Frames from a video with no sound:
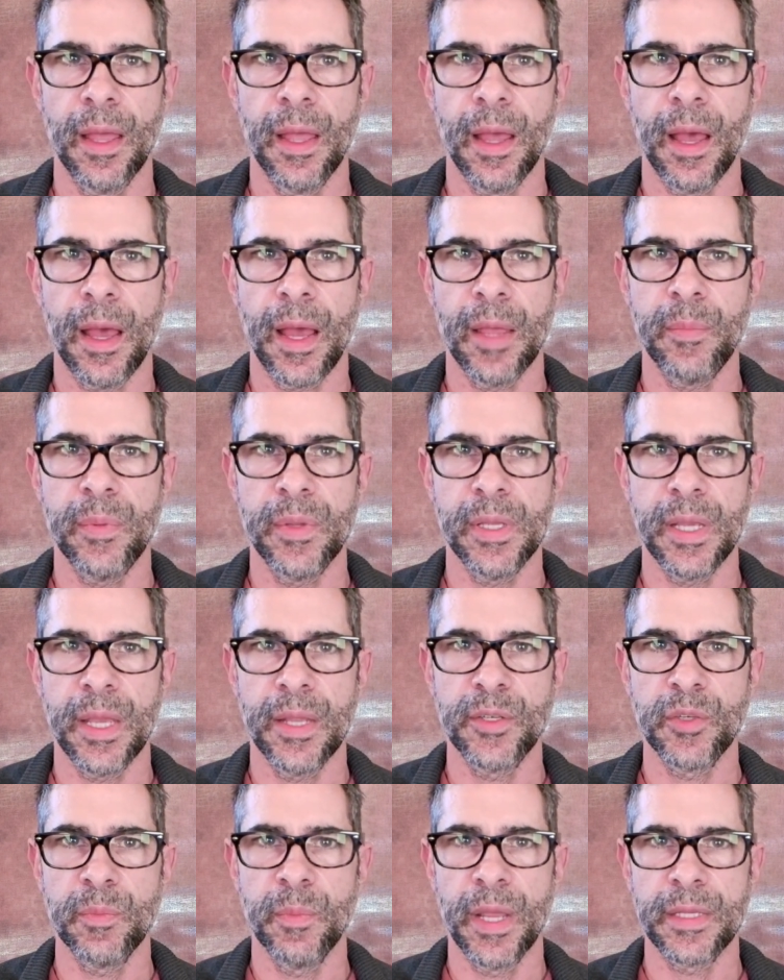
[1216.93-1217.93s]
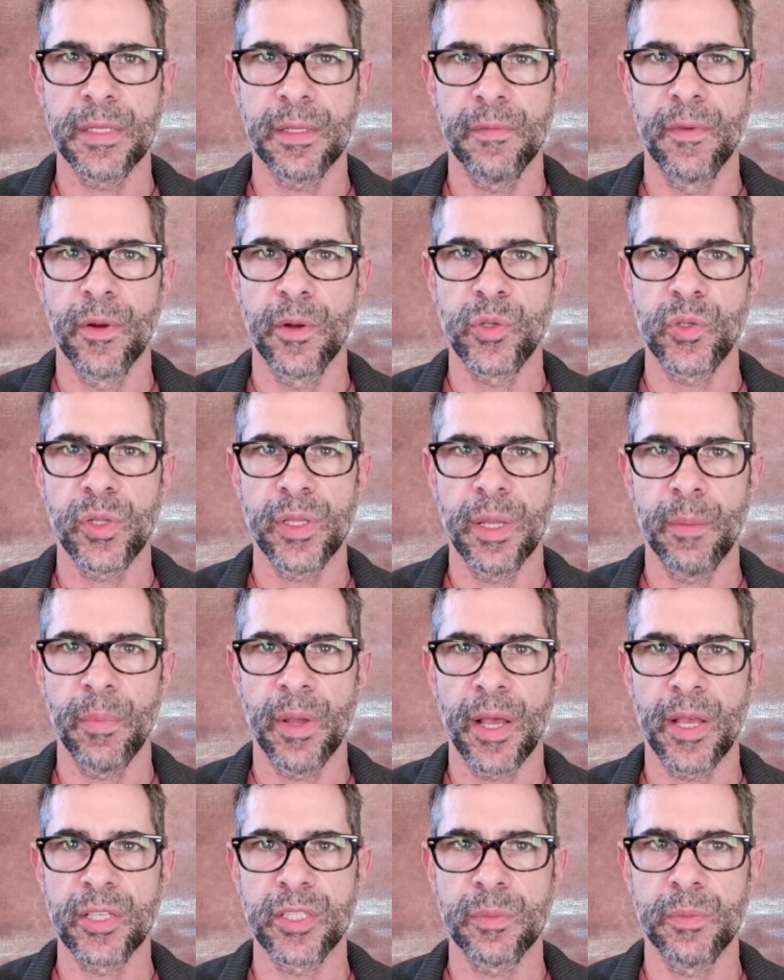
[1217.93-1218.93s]
high pH makes it virtually
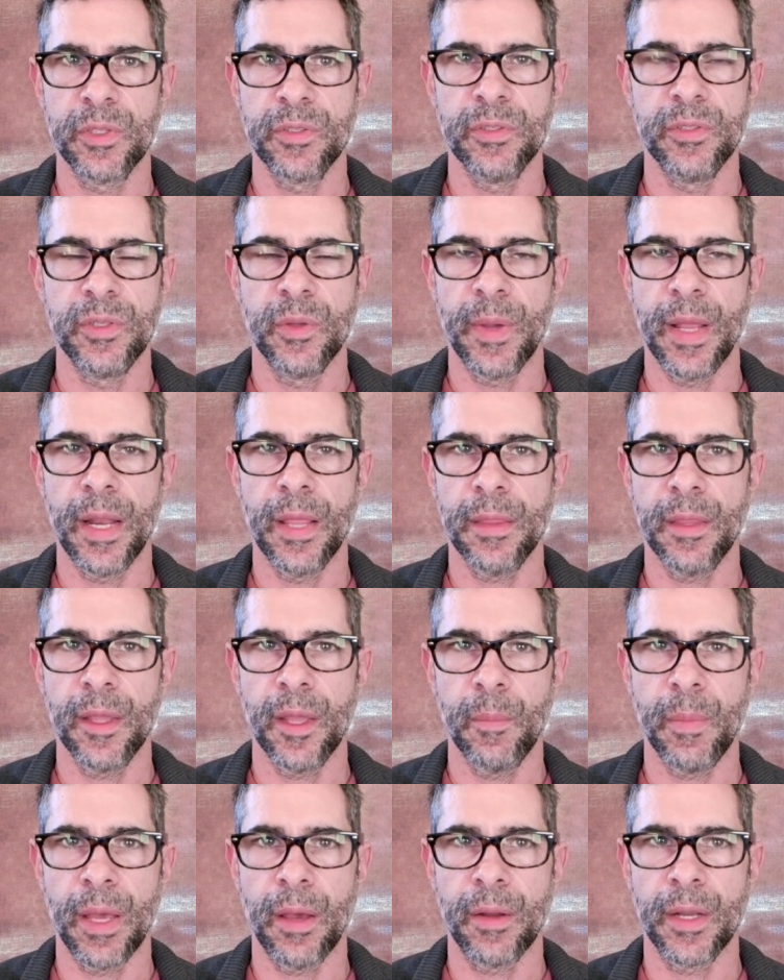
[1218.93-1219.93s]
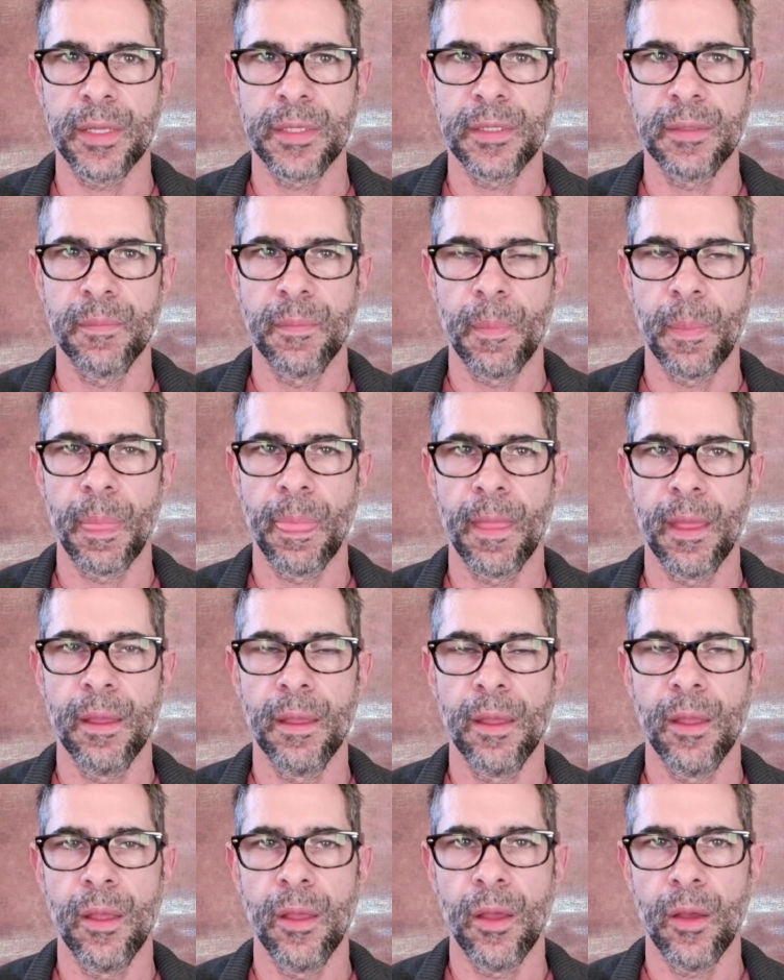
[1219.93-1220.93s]
impossible to do anything about it.
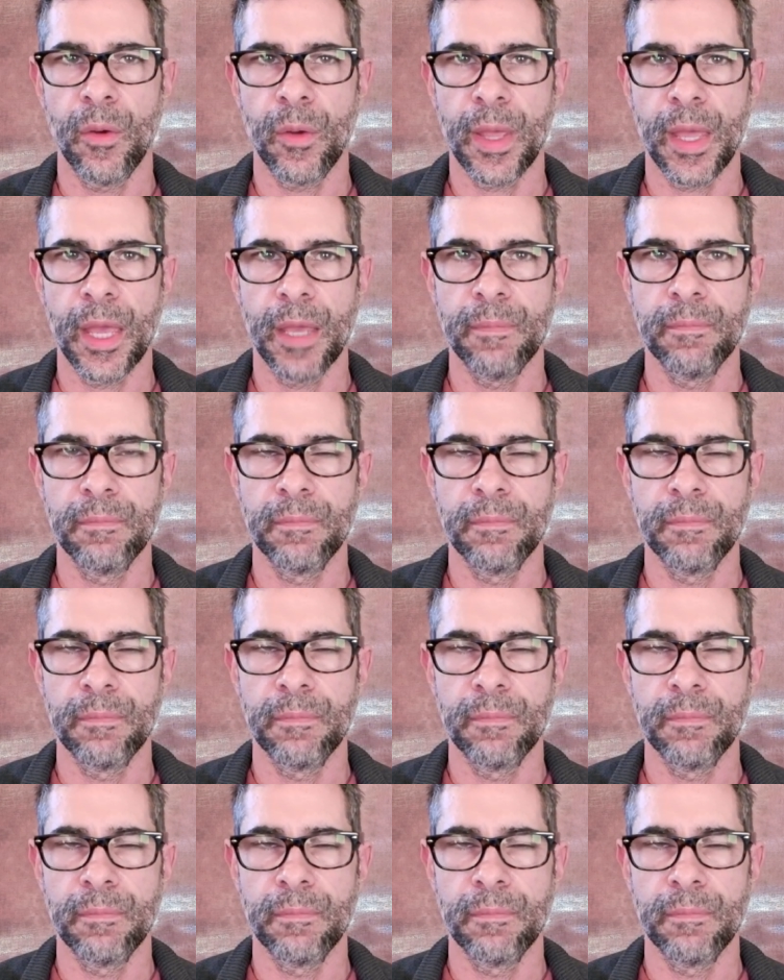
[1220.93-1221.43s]
Okay,